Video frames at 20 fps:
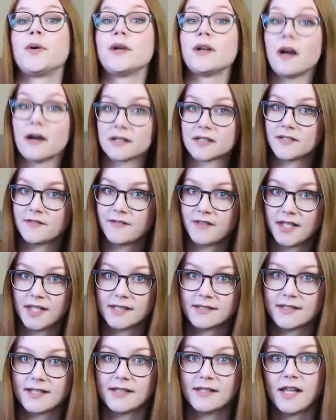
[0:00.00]
productive
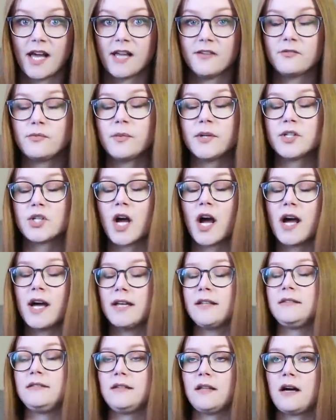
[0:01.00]
things in life, which
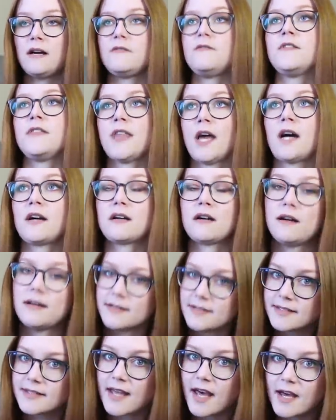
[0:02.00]
I love that
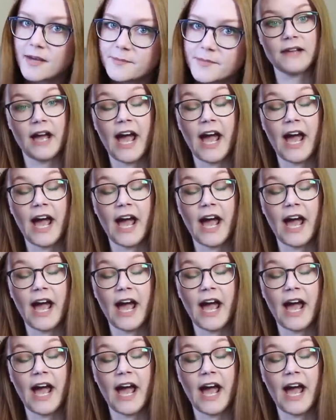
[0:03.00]
concept.